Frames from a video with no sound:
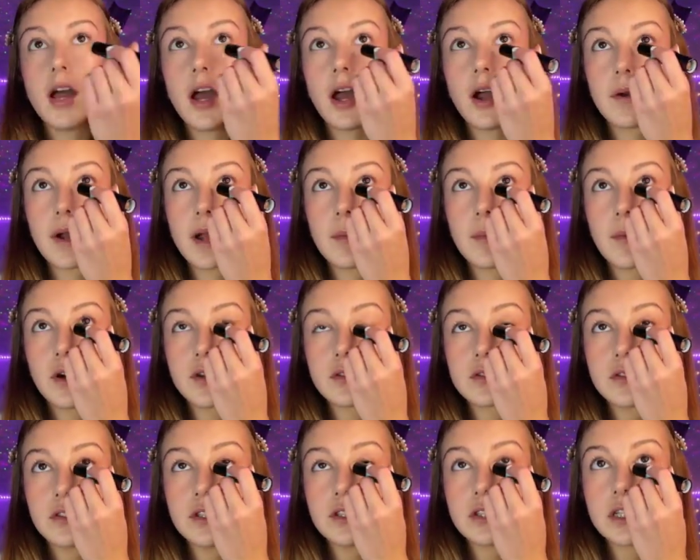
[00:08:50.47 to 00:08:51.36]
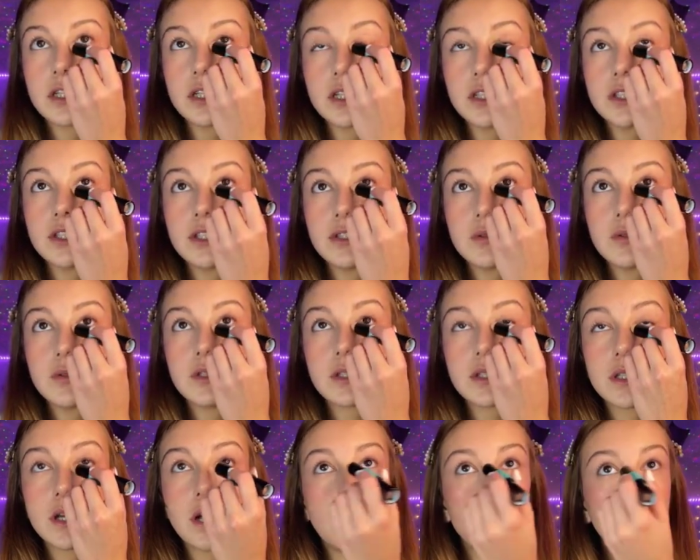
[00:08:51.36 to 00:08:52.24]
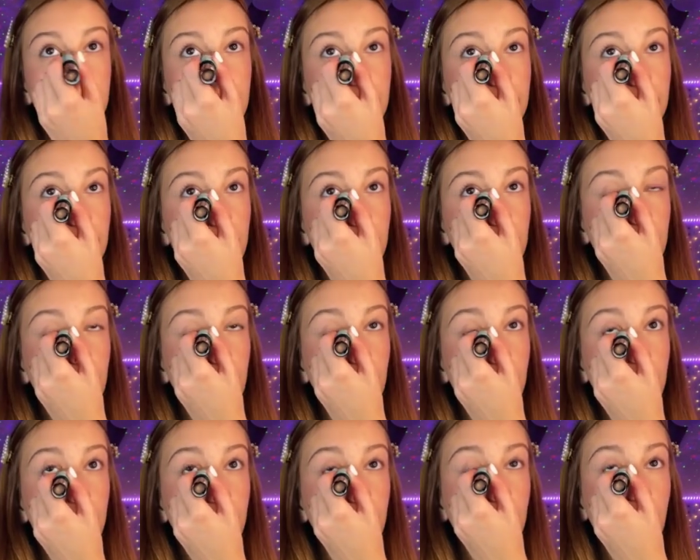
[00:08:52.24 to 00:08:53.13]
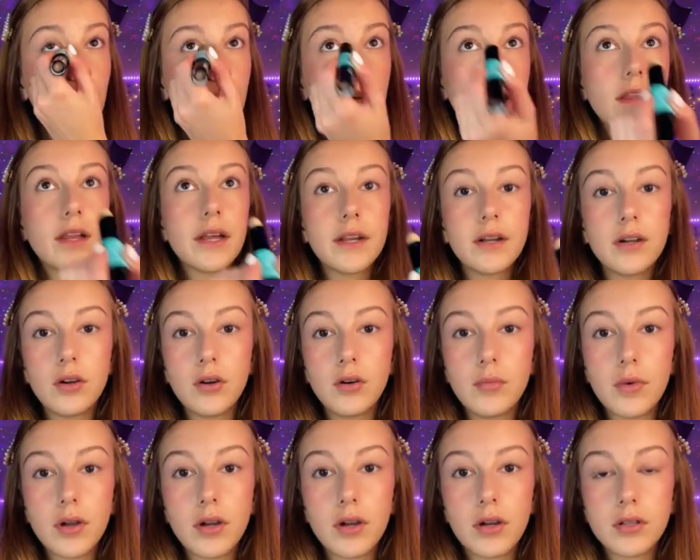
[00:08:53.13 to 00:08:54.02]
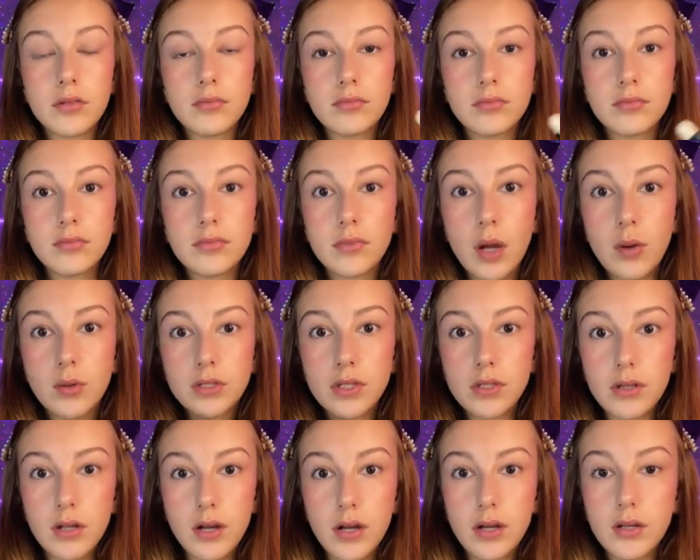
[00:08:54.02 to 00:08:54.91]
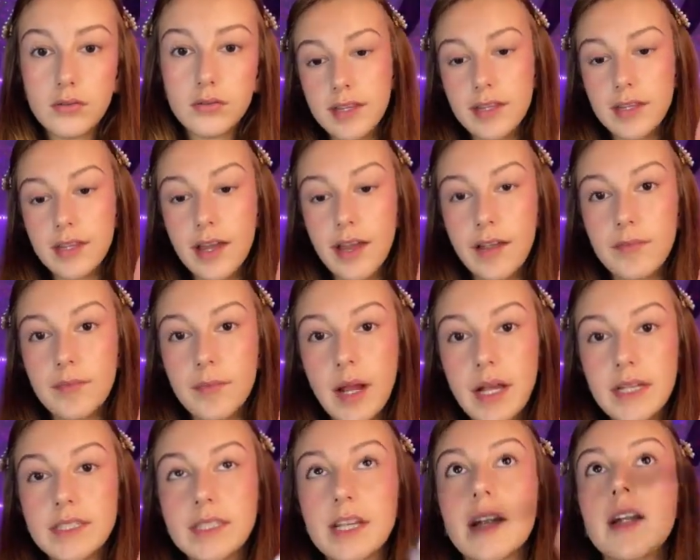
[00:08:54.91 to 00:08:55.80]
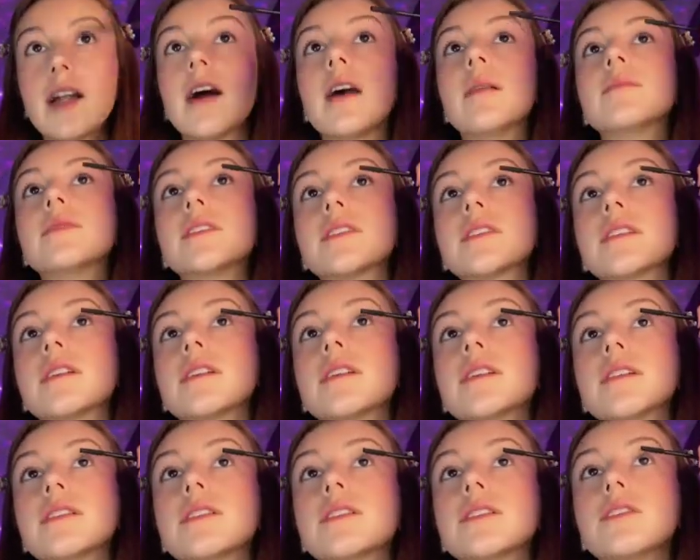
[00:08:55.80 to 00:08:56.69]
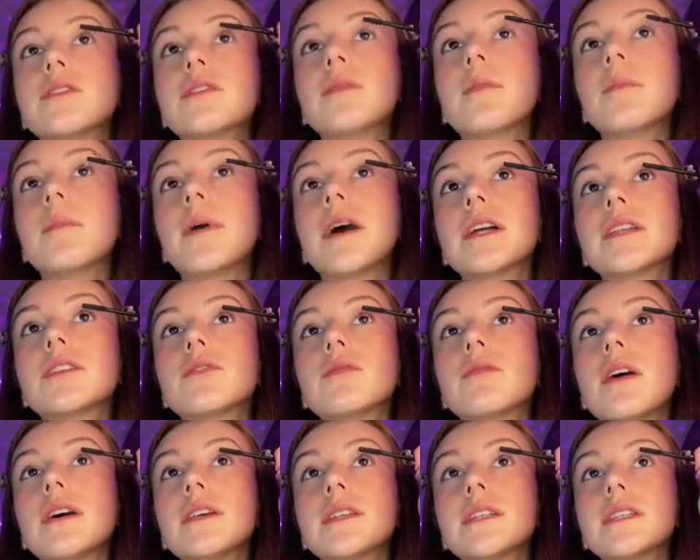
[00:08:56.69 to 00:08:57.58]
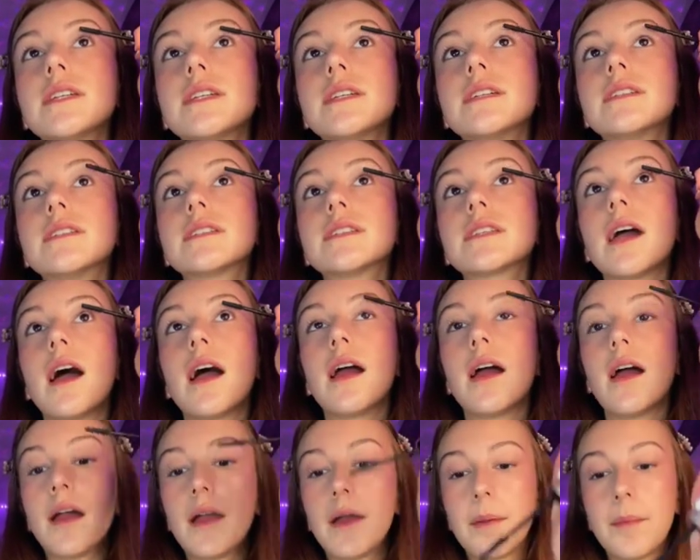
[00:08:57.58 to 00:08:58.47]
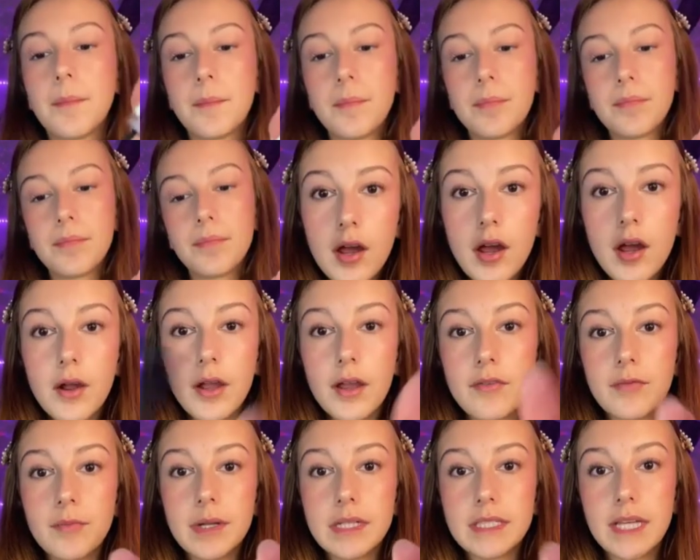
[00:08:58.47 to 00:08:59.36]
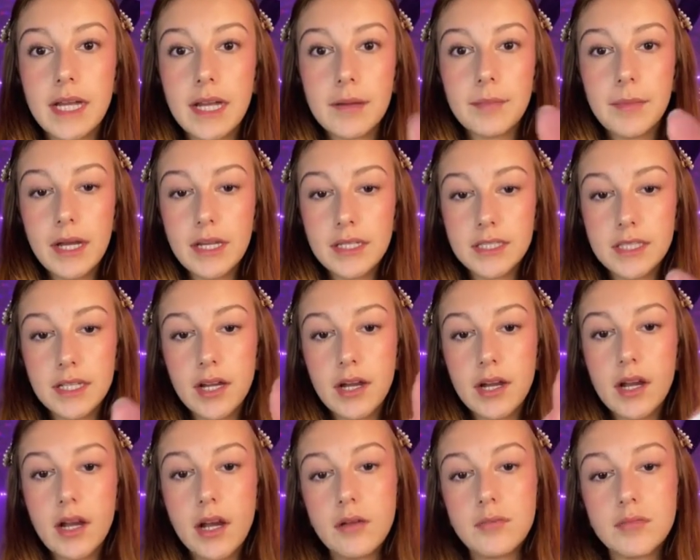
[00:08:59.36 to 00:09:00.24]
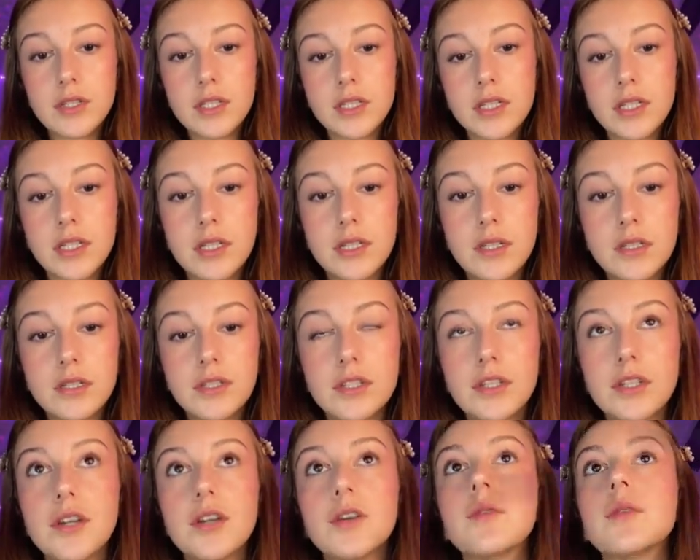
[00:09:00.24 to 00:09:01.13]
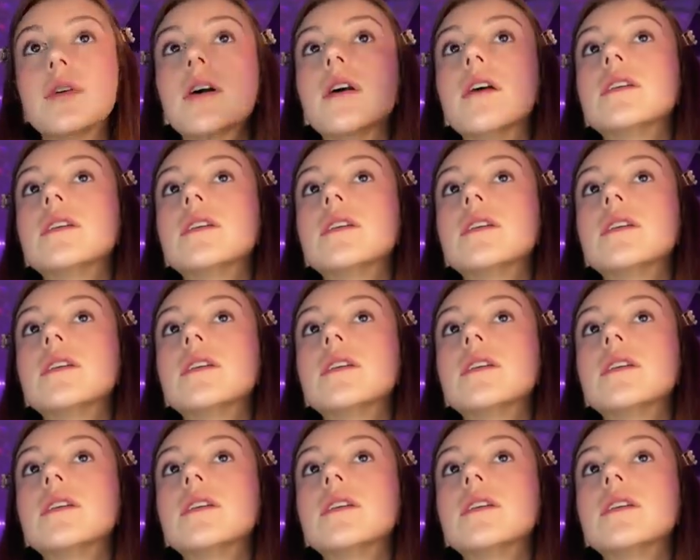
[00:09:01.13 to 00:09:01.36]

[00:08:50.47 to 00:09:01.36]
Okay, I'm also just gonna do some inner corner highlighter. Oh my god, that was a lot. Okay, for mascara, I'm just gonna do my trusty Sky High. Okay, for my second mascara, I'm just gonna do